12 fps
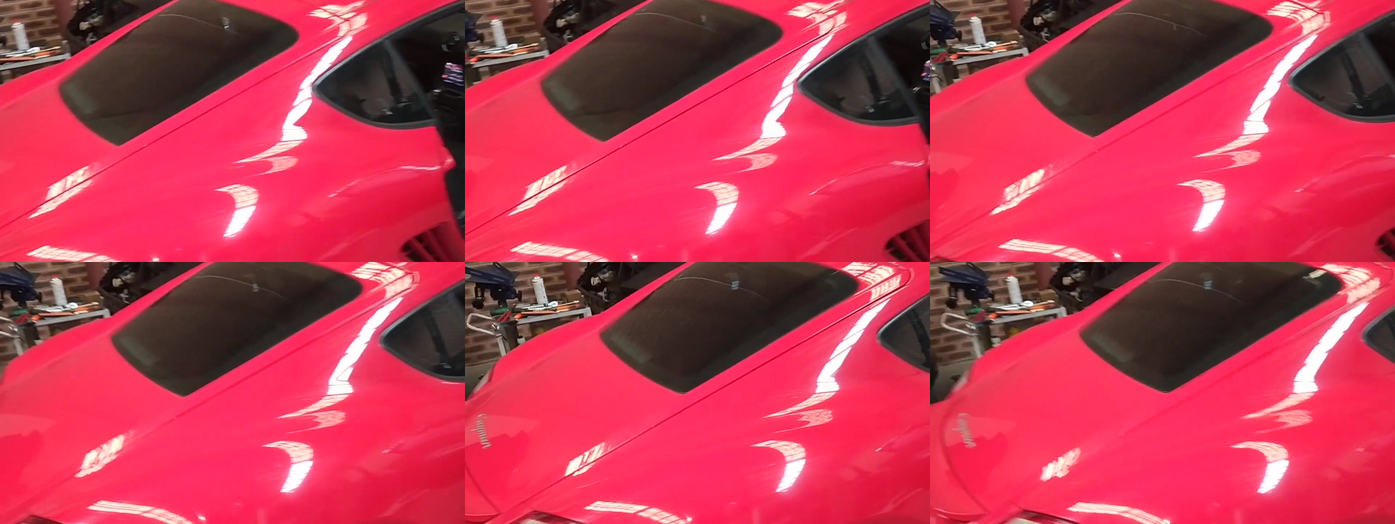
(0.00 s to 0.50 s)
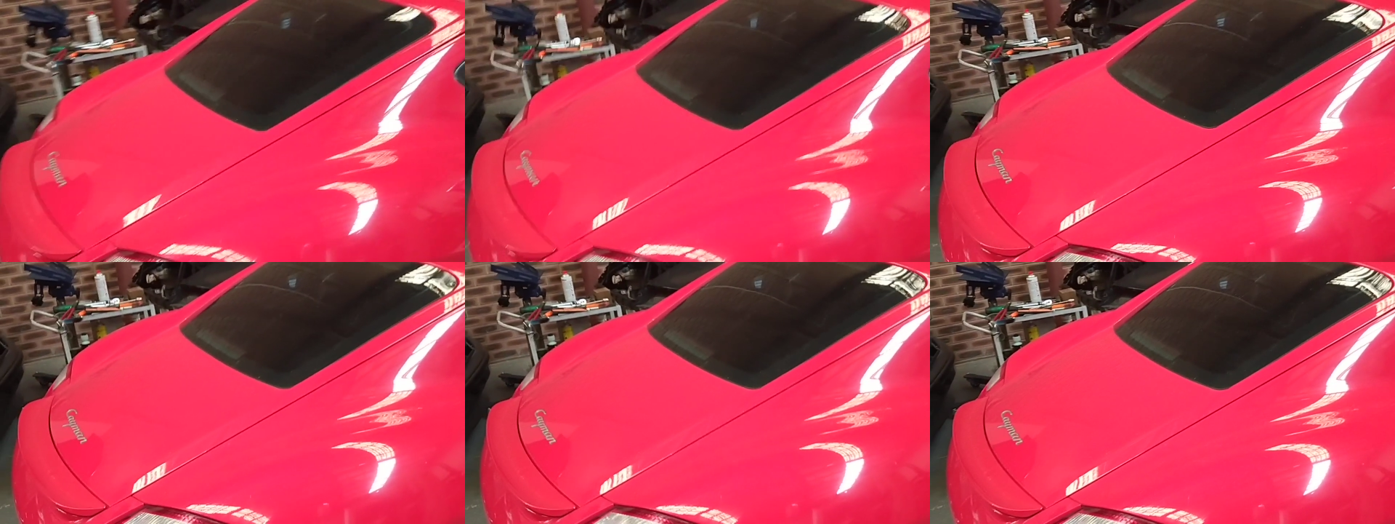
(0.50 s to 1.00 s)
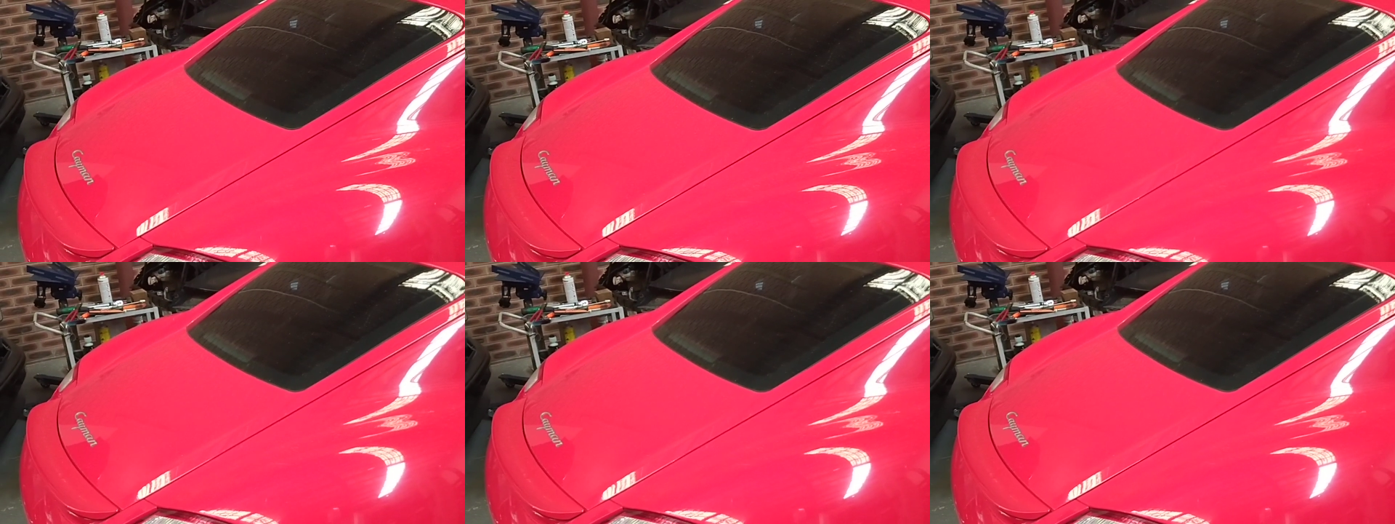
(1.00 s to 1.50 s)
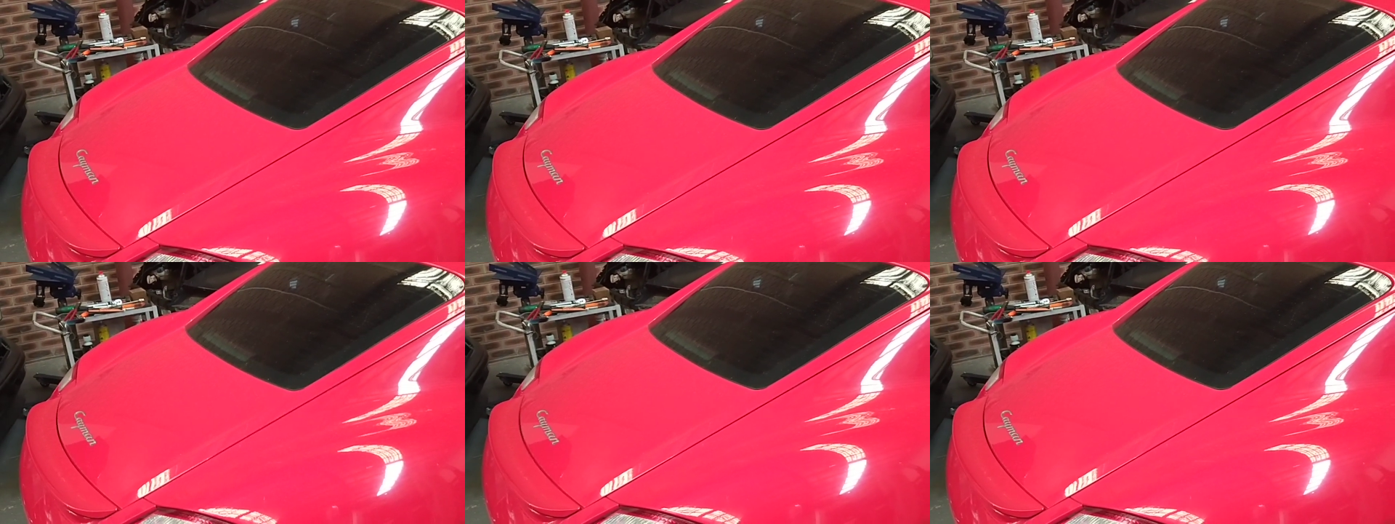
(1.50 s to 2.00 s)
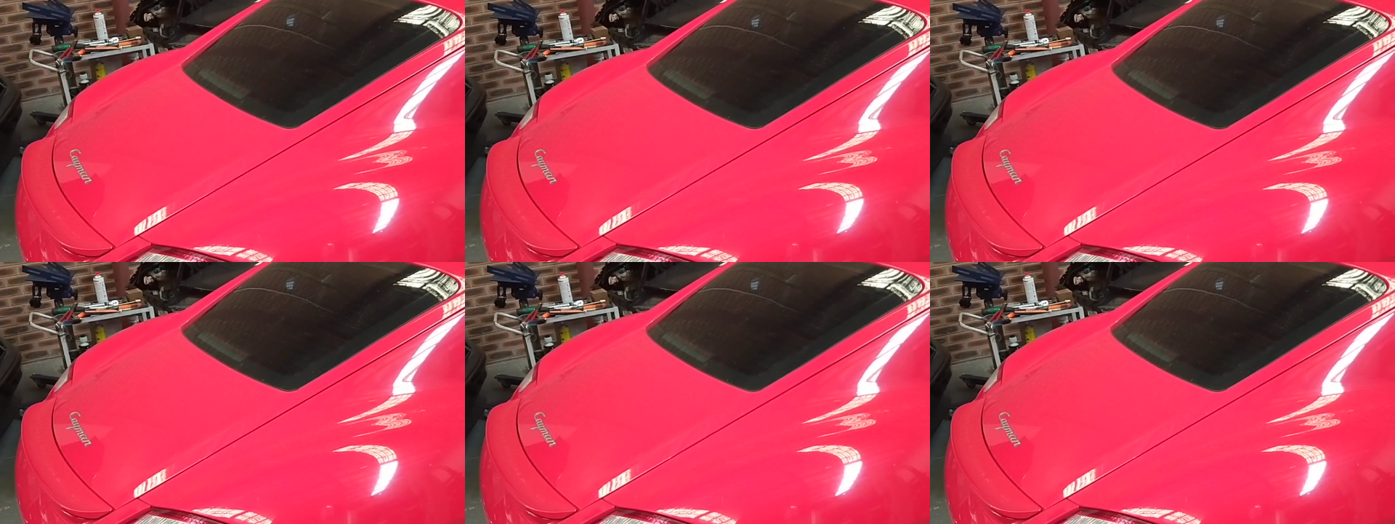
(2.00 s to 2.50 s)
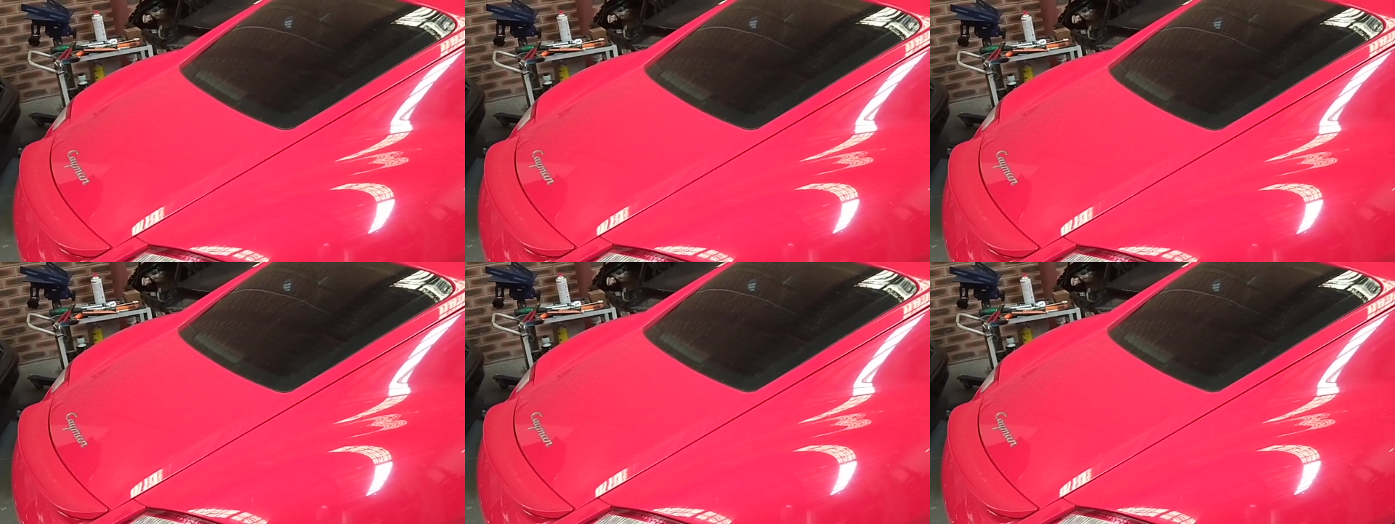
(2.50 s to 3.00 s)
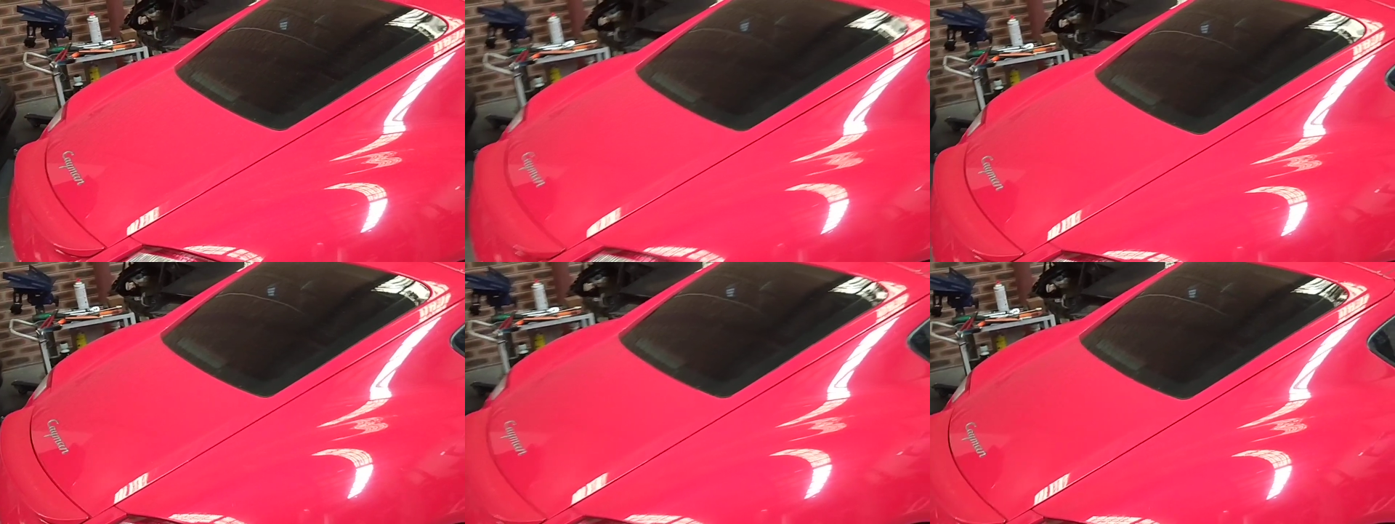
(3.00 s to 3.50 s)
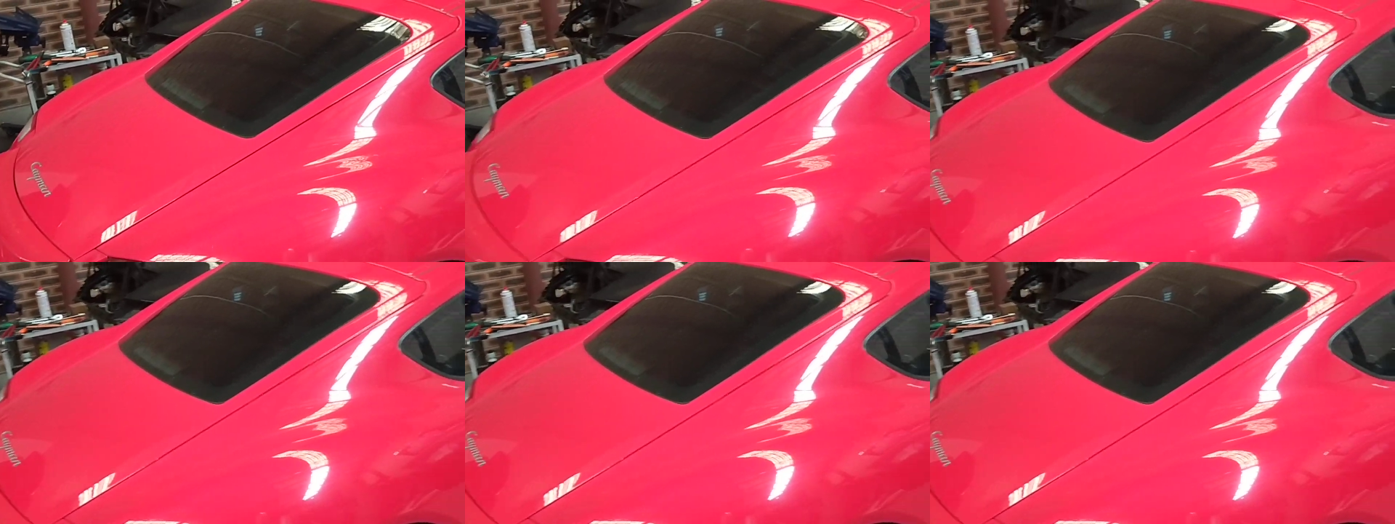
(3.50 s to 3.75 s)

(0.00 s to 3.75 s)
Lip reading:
No face is visible, so there are no lips to read.